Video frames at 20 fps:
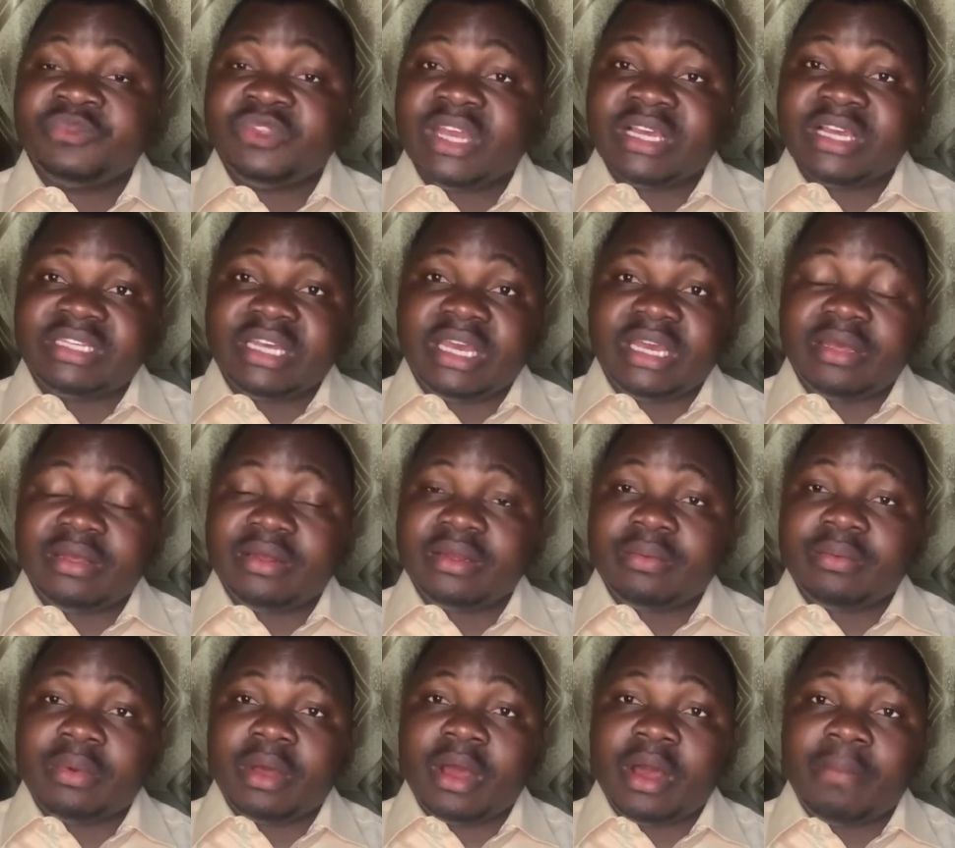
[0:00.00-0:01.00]
There's a
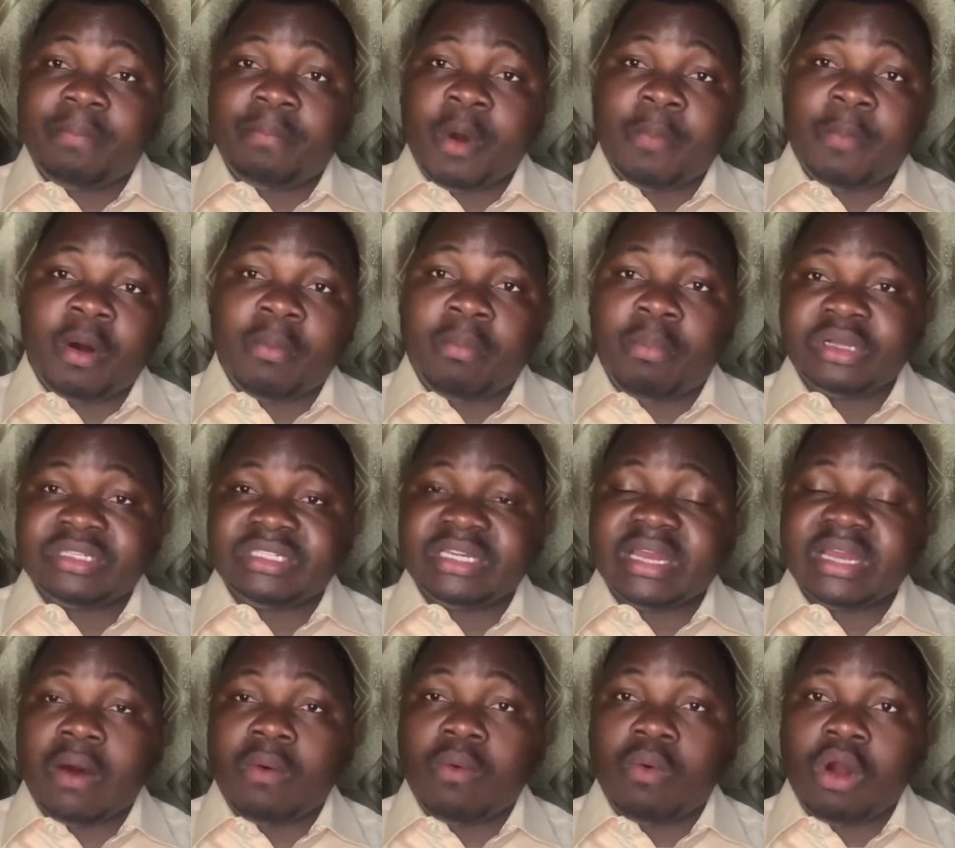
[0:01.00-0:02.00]
pop-up button
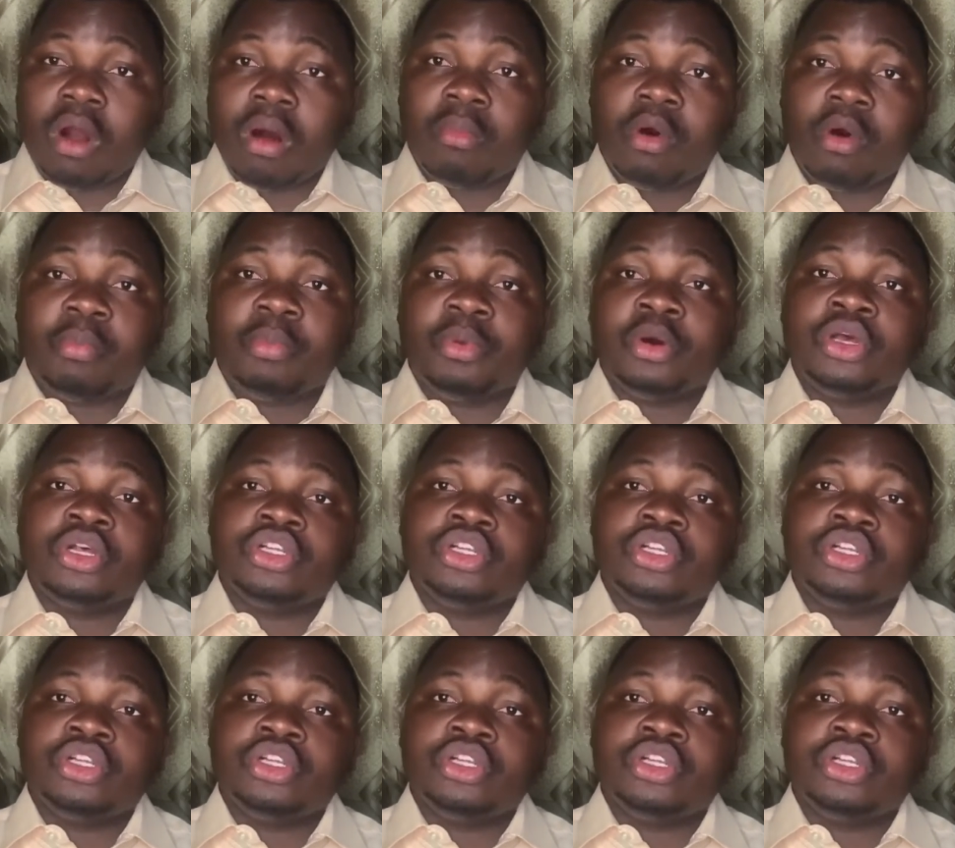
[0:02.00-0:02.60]
that will come up,